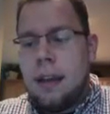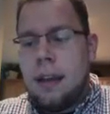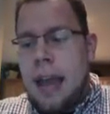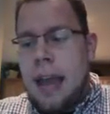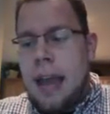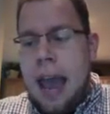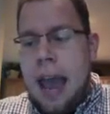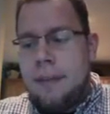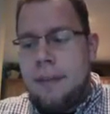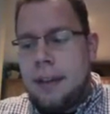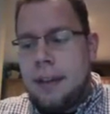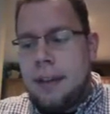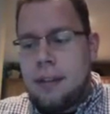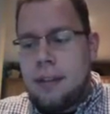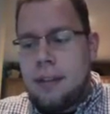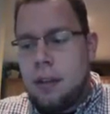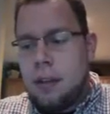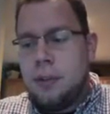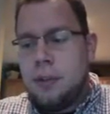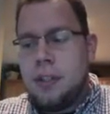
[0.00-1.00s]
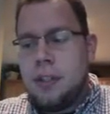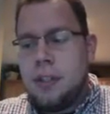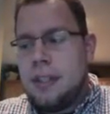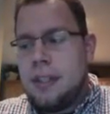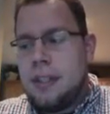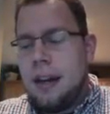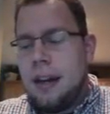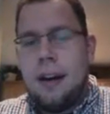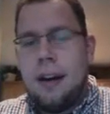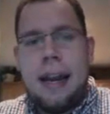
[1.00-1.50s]
having solutions
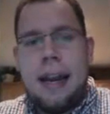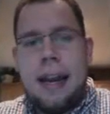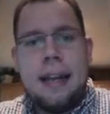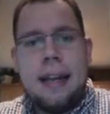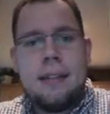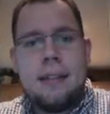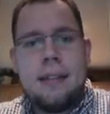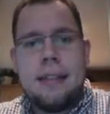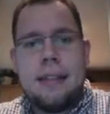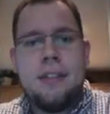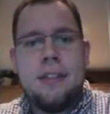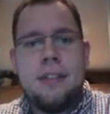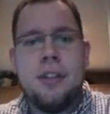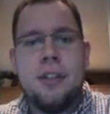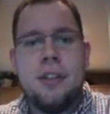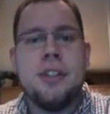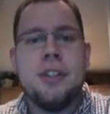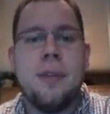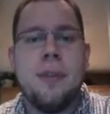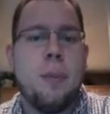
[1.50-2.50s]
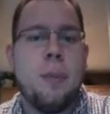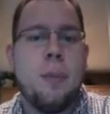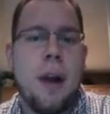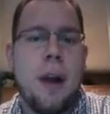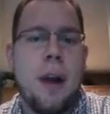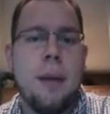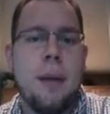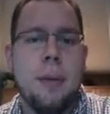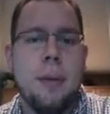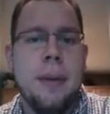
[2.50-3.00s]
in our hands in search of a
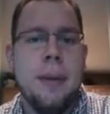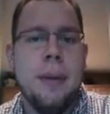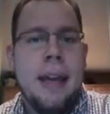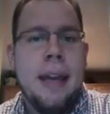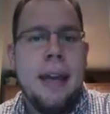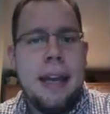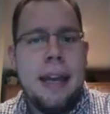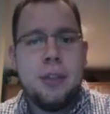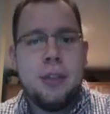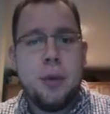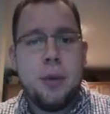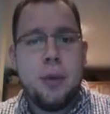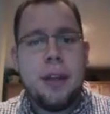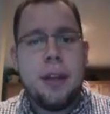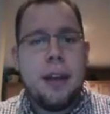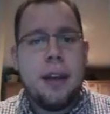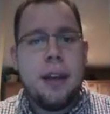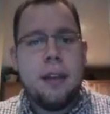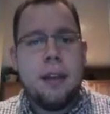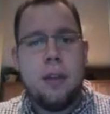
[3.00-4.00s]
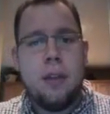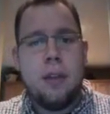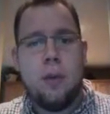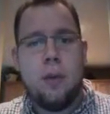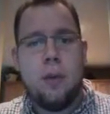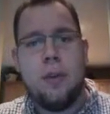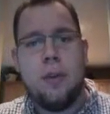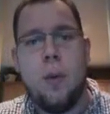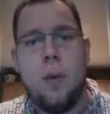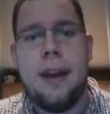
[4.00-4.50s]
problem. Is really
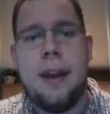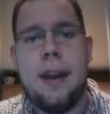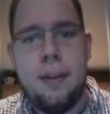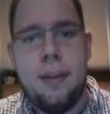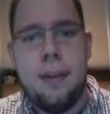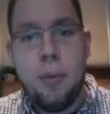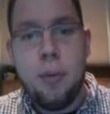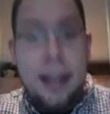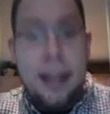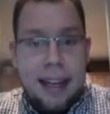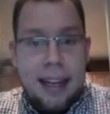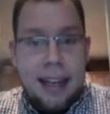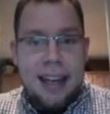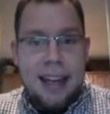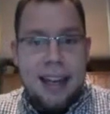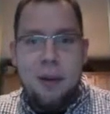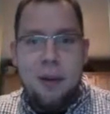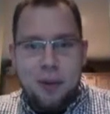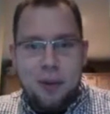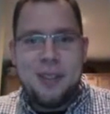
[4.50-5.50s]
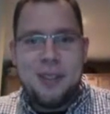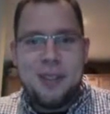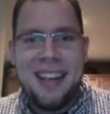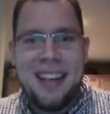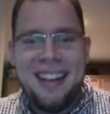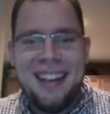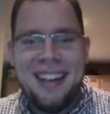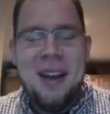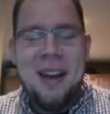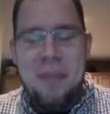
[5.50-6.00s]
the way. Break that down for a
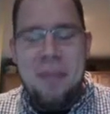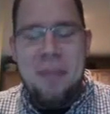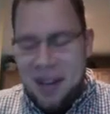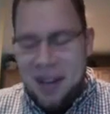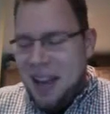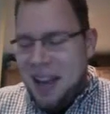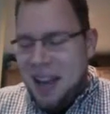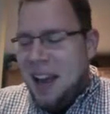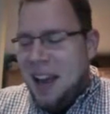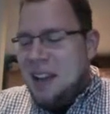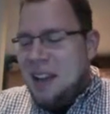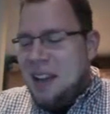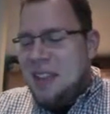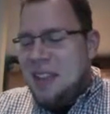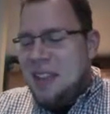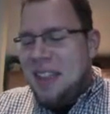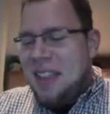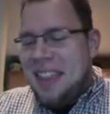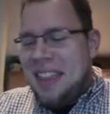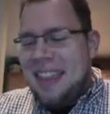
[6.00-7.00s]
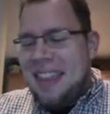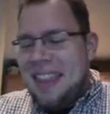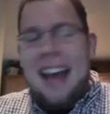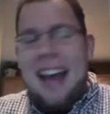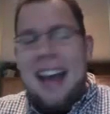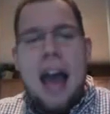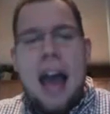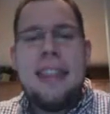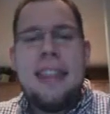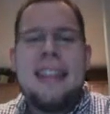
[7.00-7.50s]
second, but
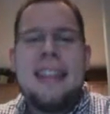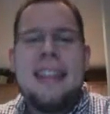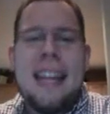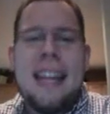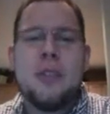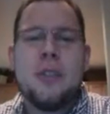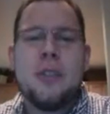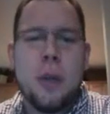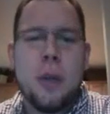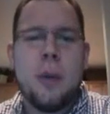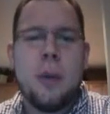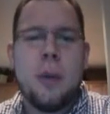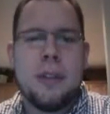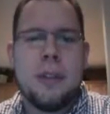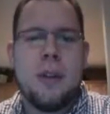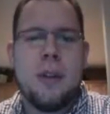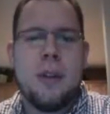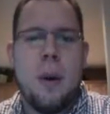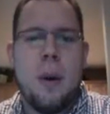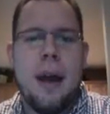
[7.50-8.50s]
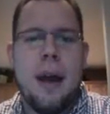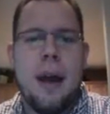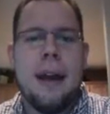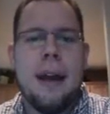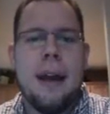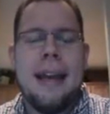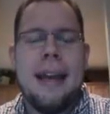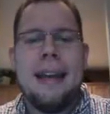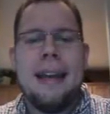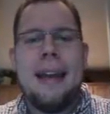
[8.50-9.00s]
I think that's really what's going on,
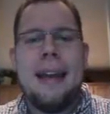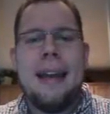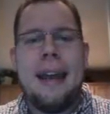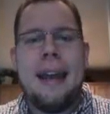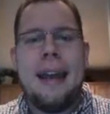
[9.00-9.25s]
and